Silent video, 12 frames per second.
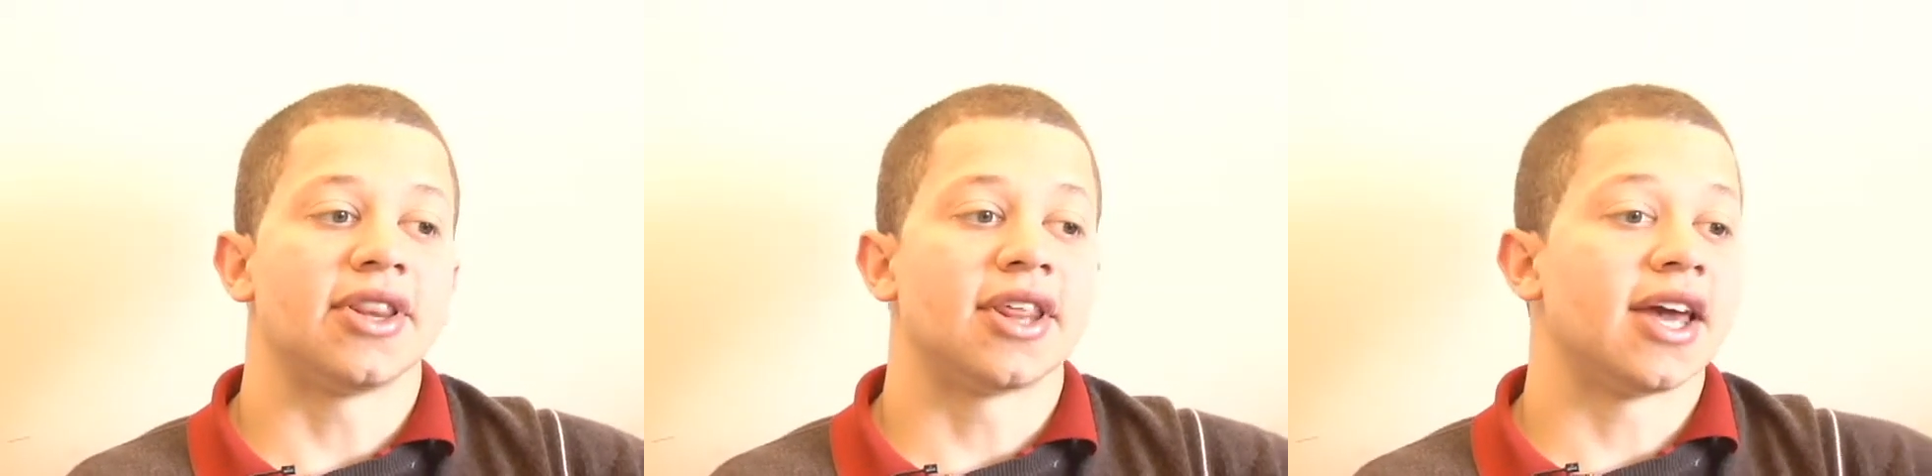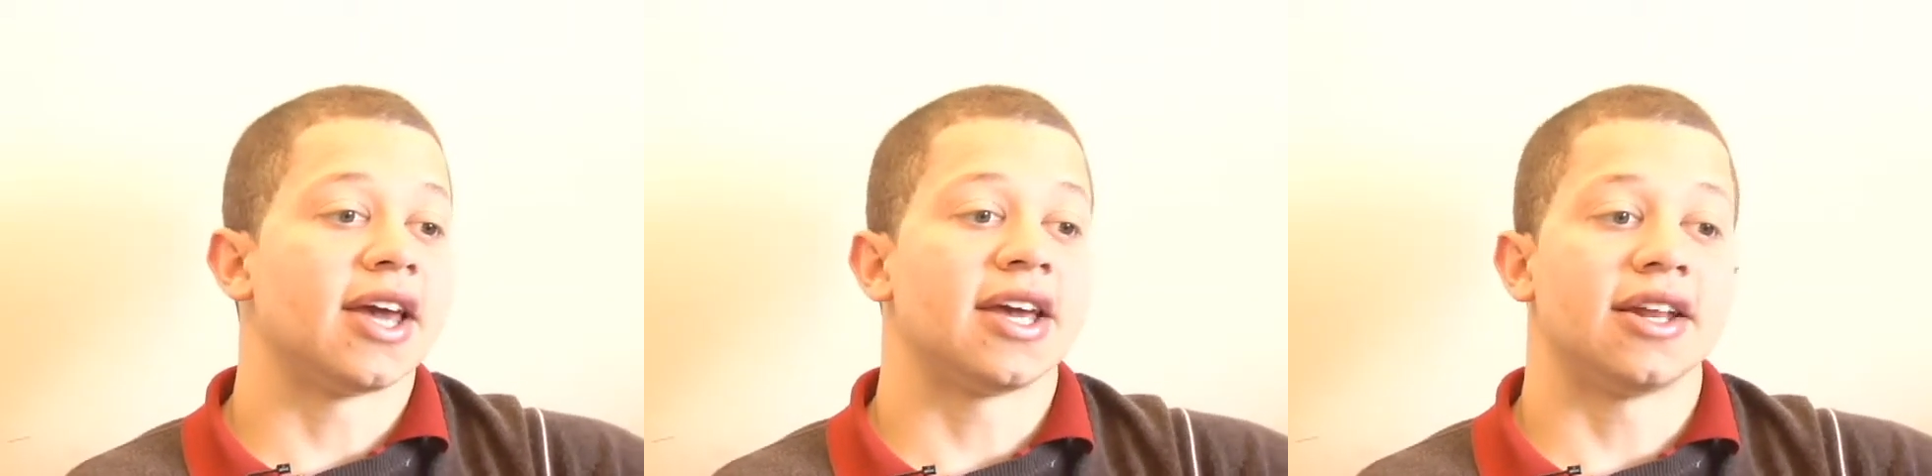
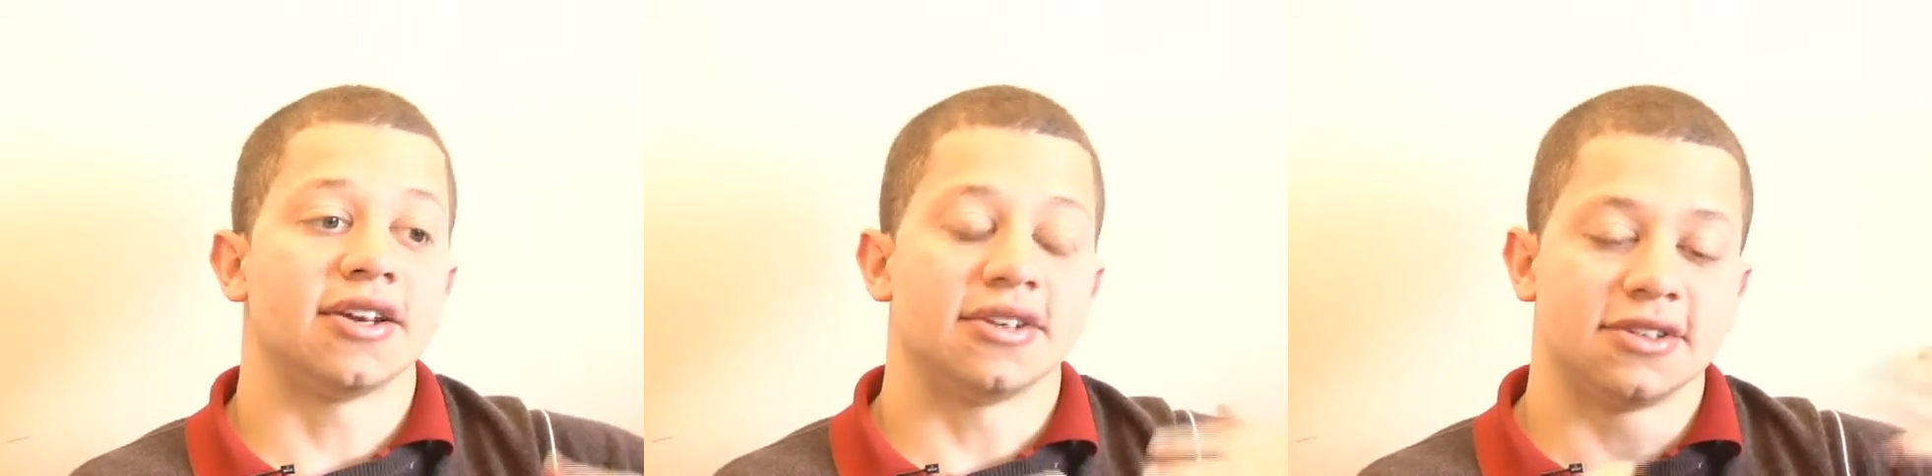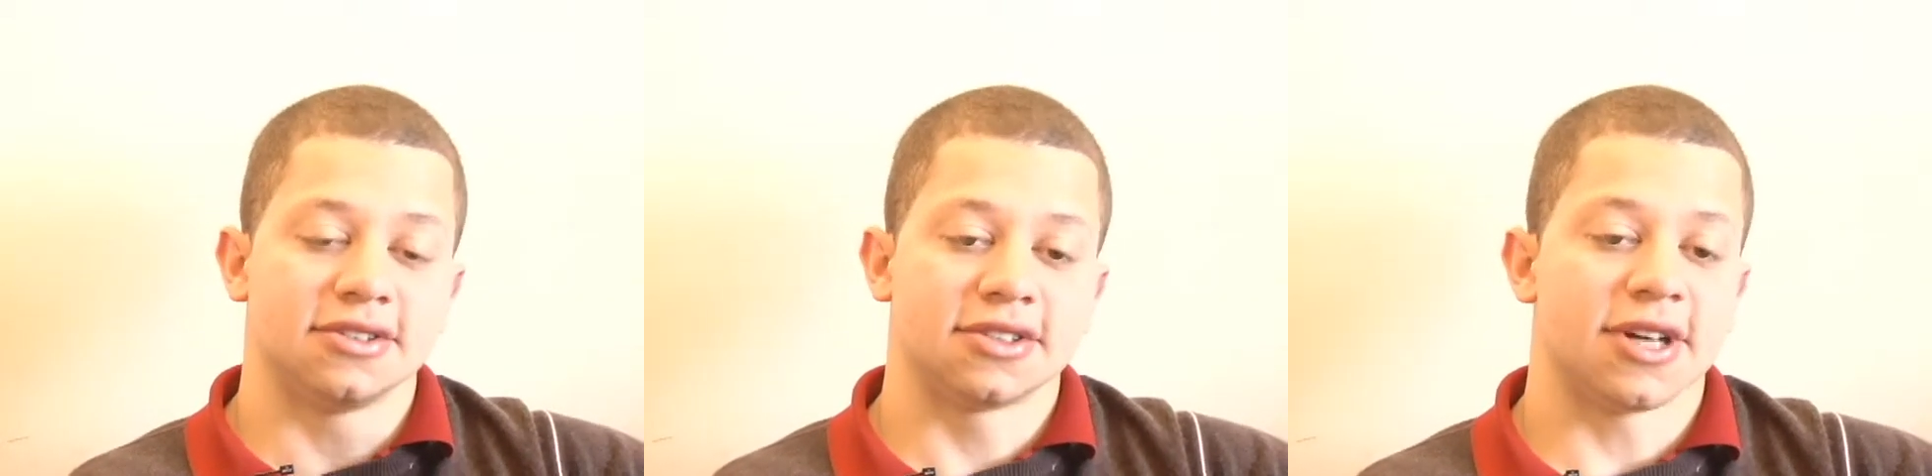they
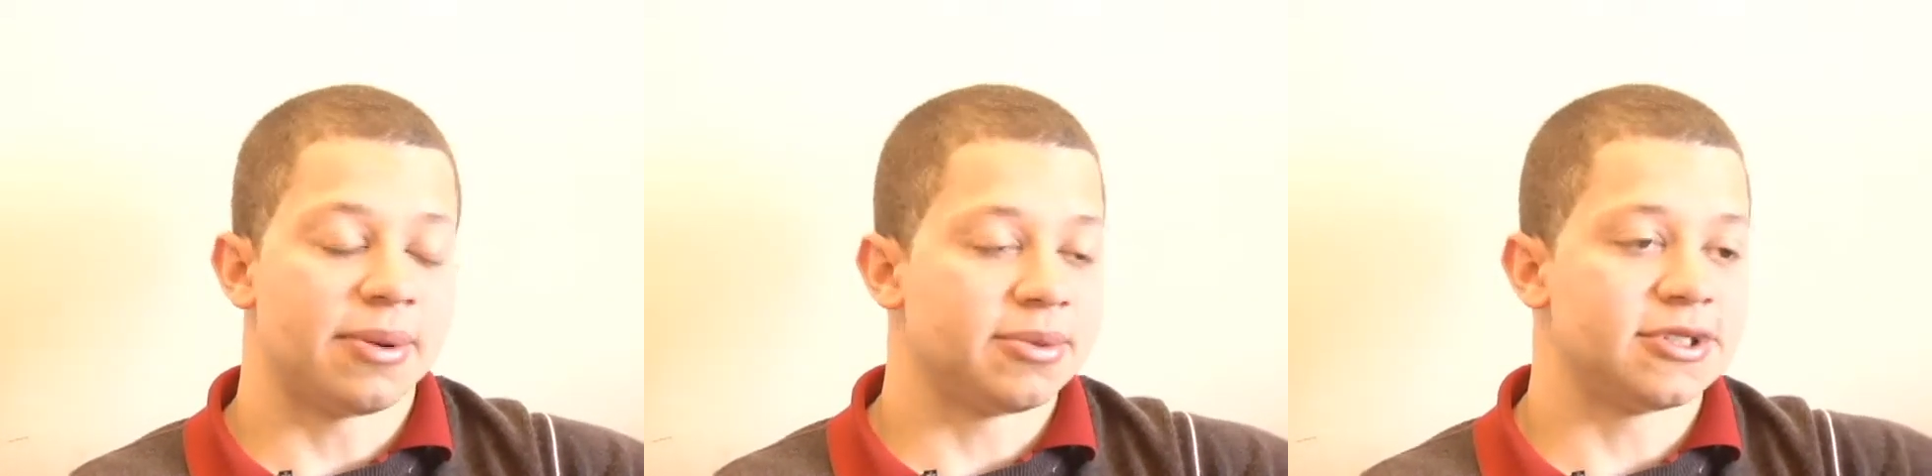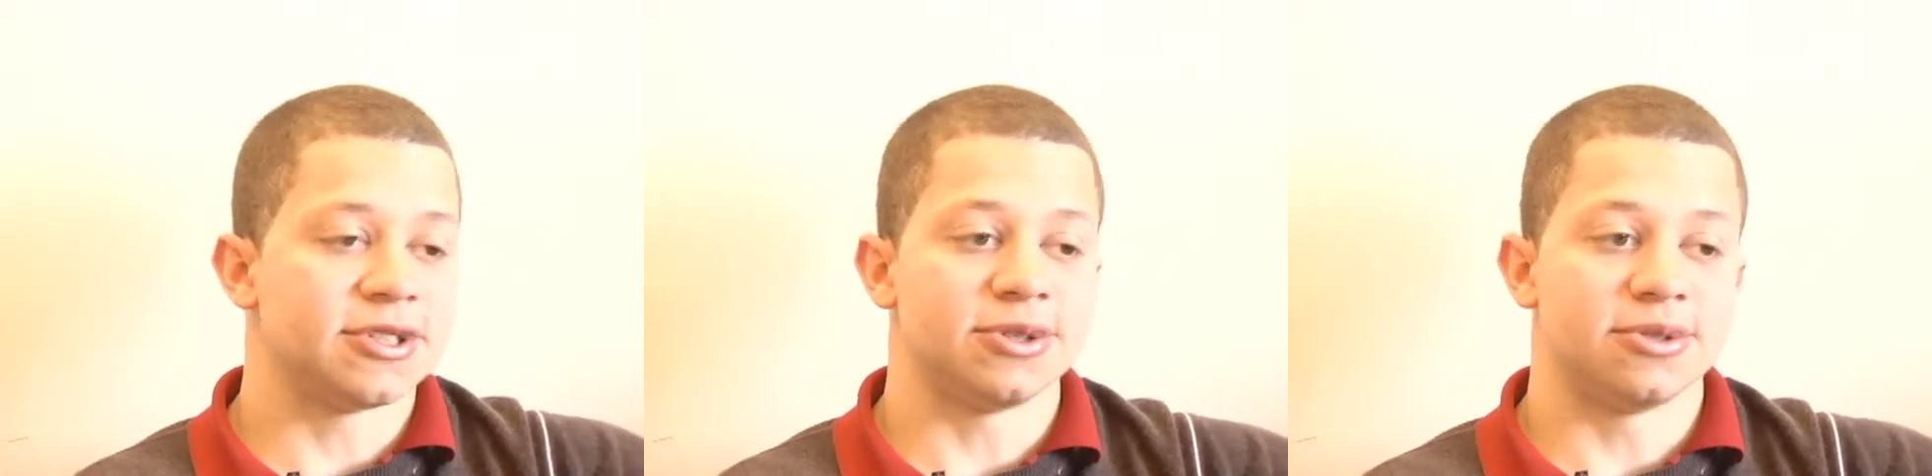can come
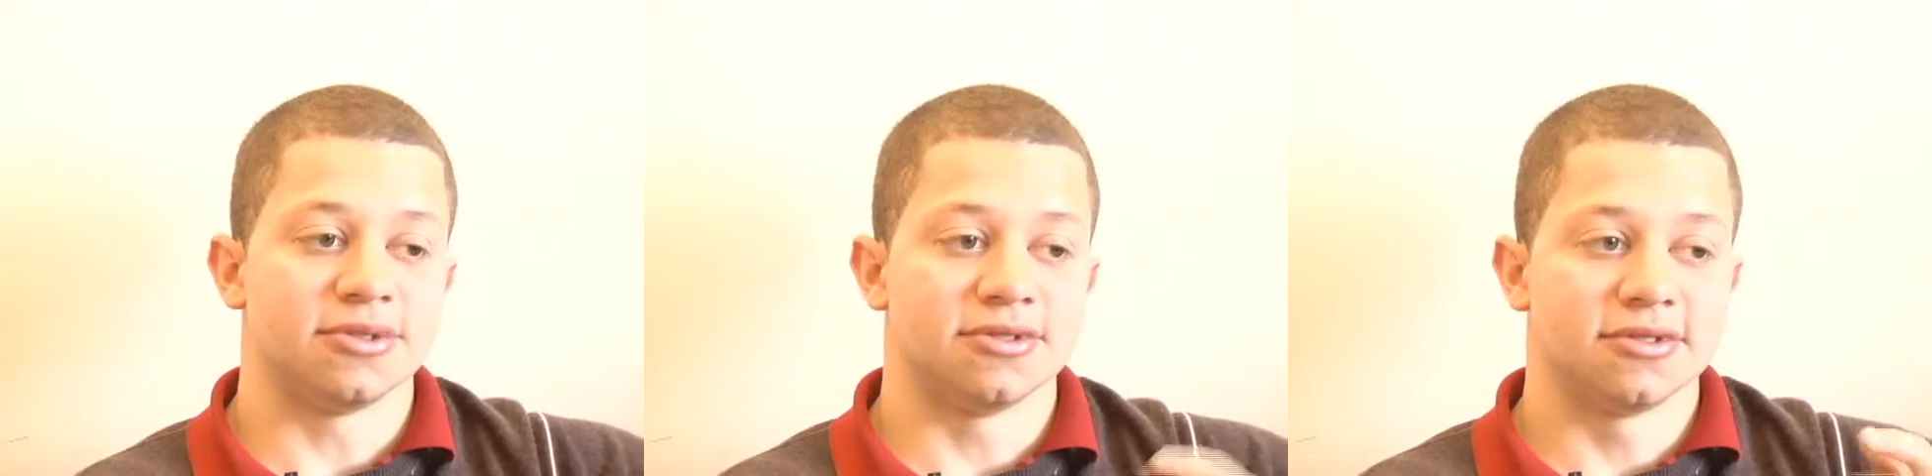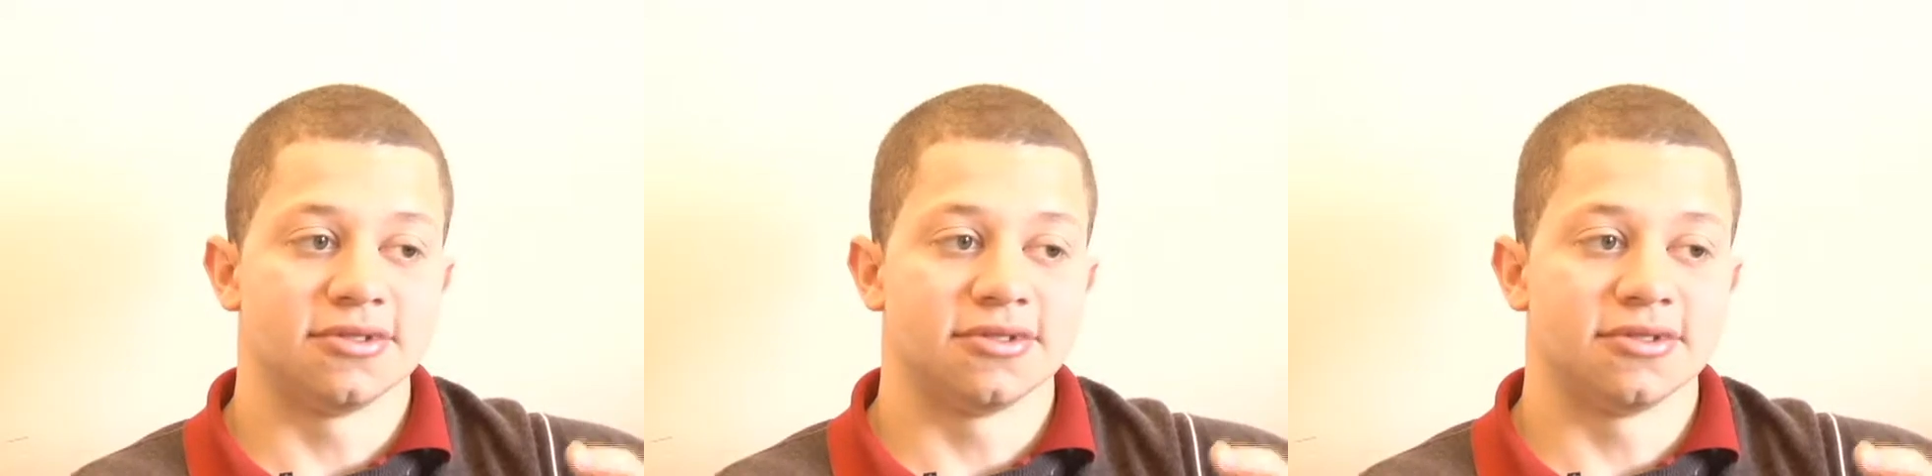to